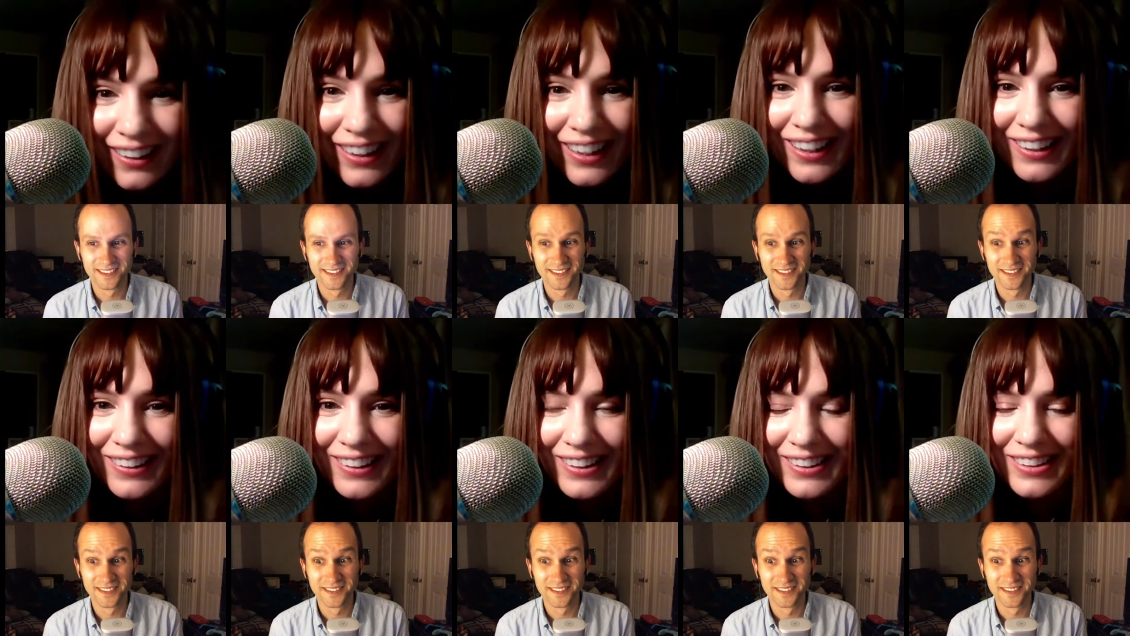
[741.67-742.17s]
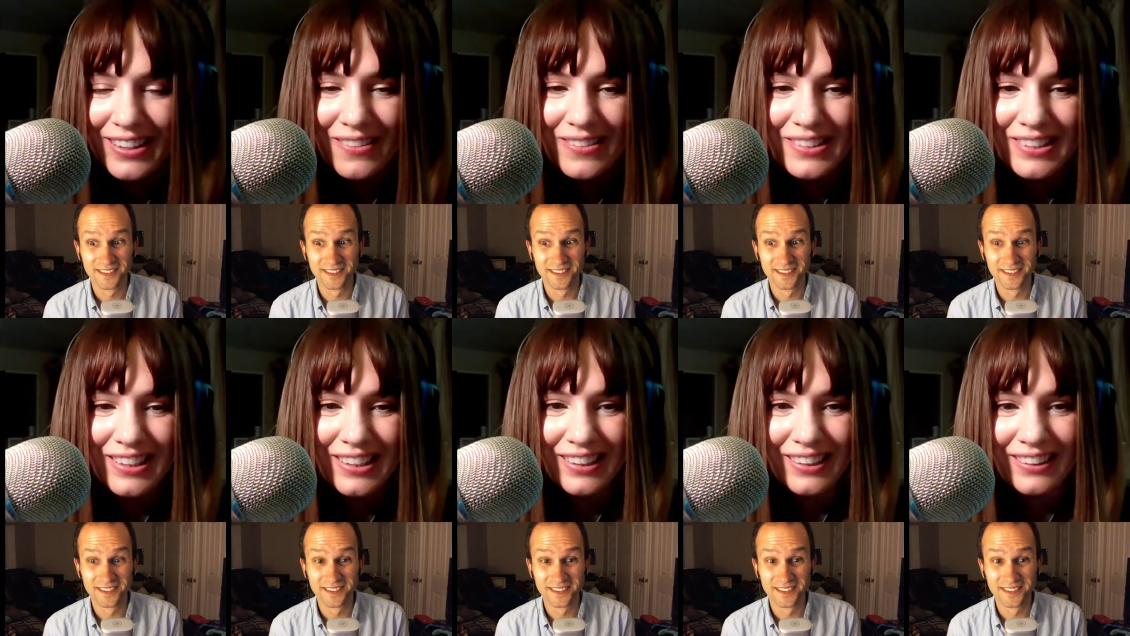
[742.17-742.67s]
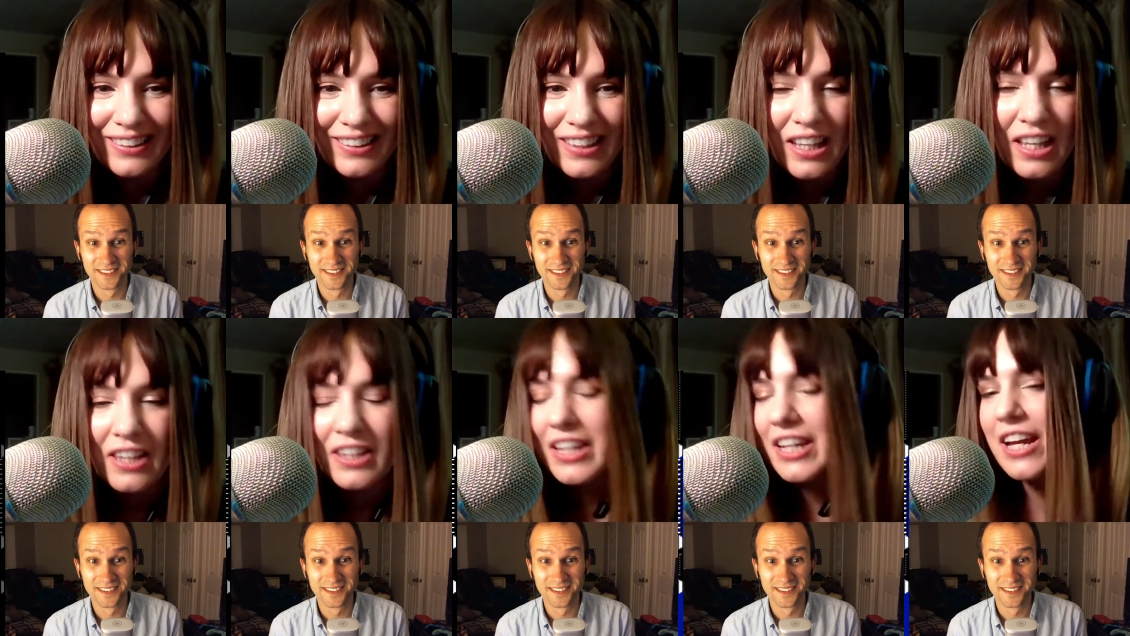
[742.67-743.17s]
Speaker 1: yeah, like that was it.
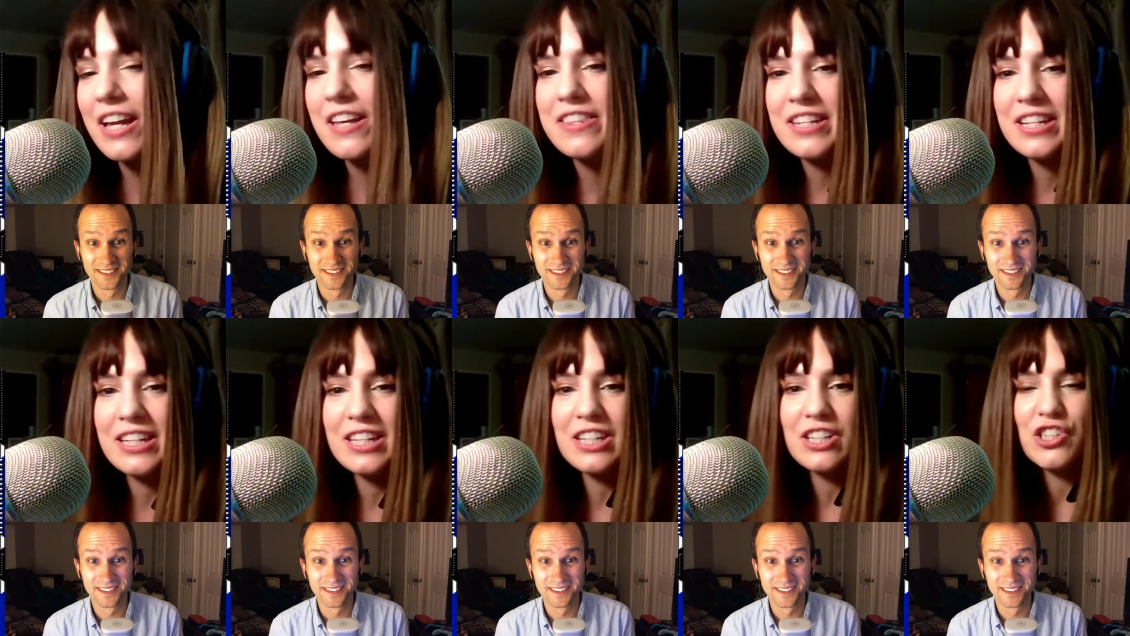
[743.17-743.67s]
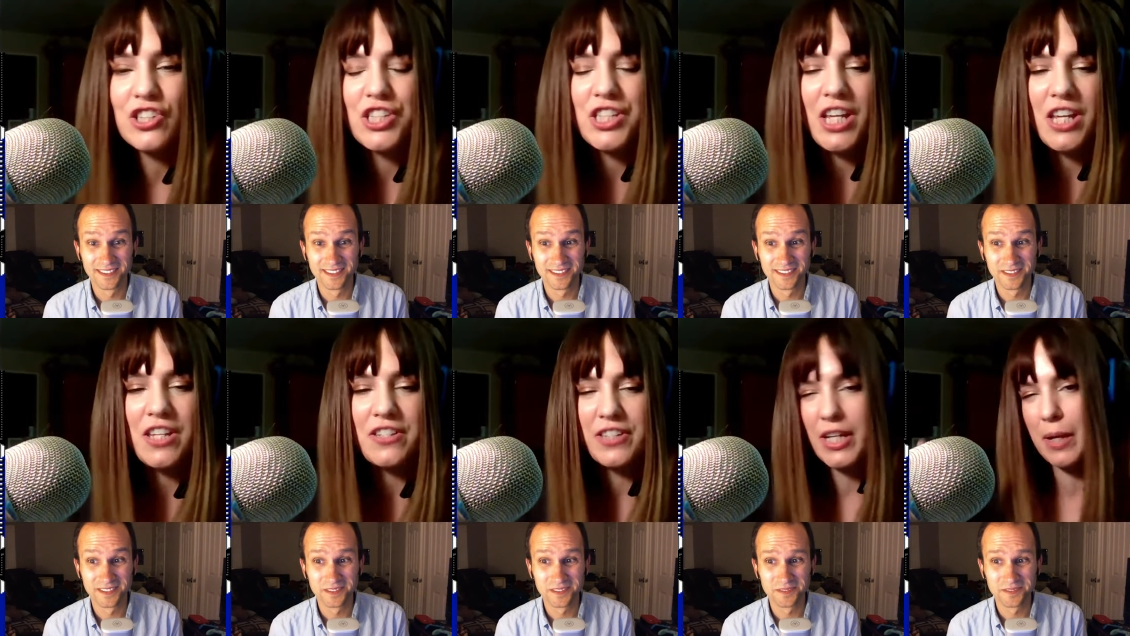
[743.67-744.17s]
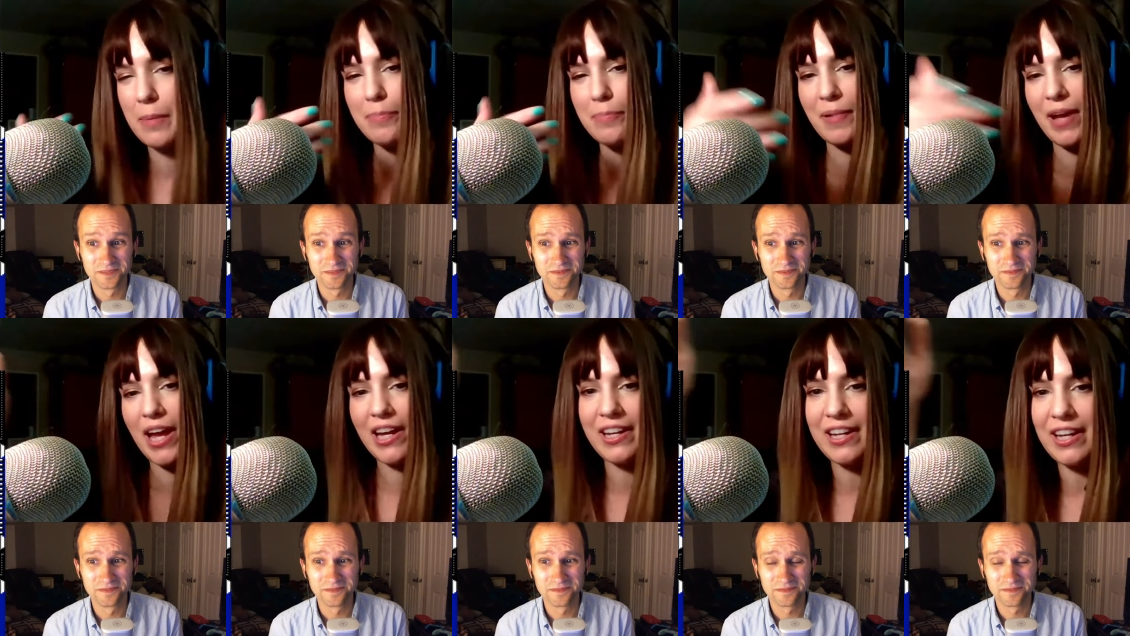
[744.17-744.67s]
Like I think he just has like a
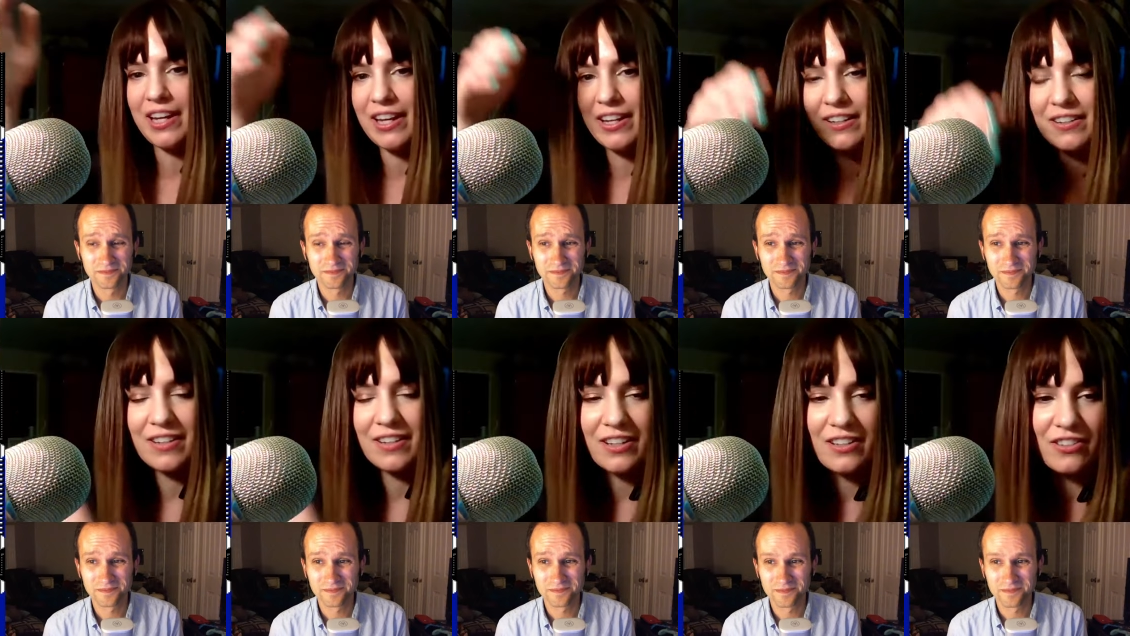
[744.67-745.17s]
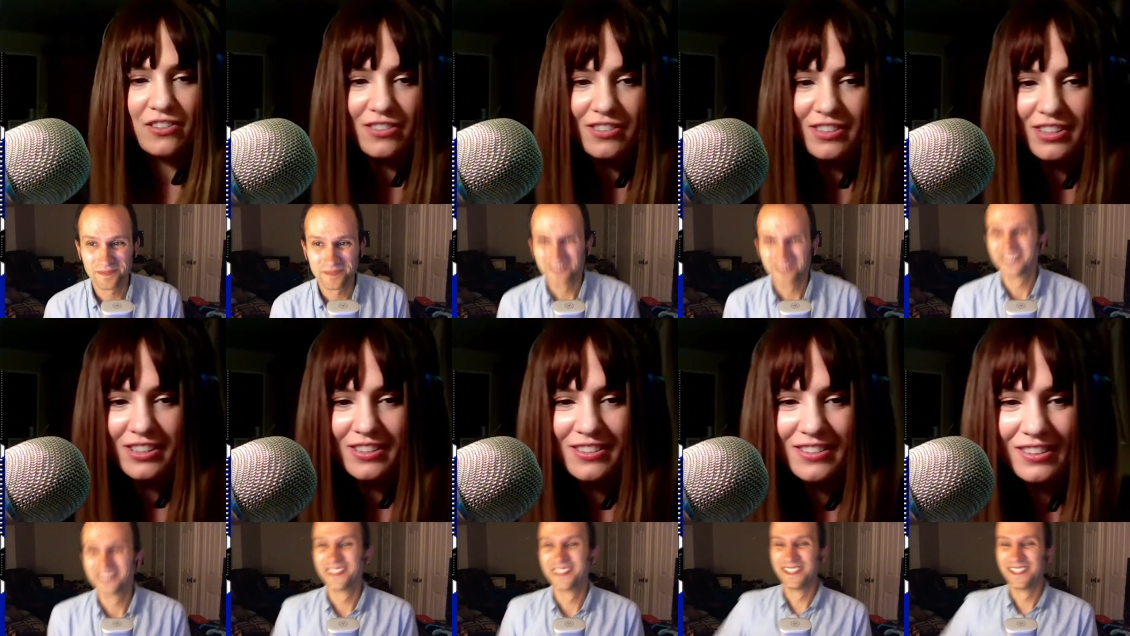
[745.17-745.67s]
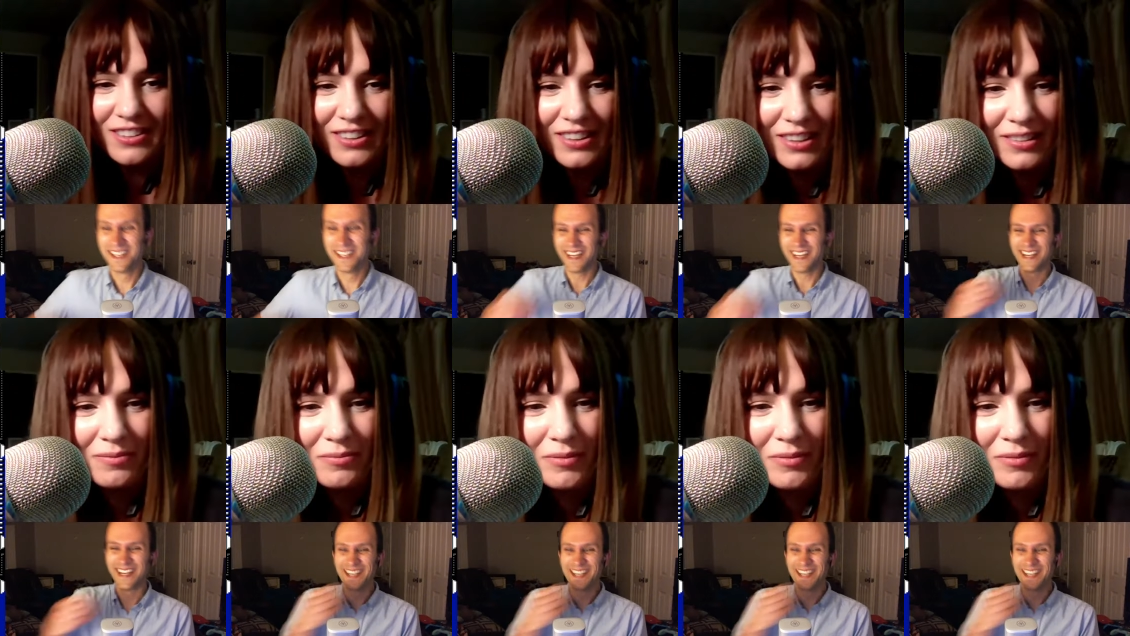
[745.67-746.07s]
backhand that just instantly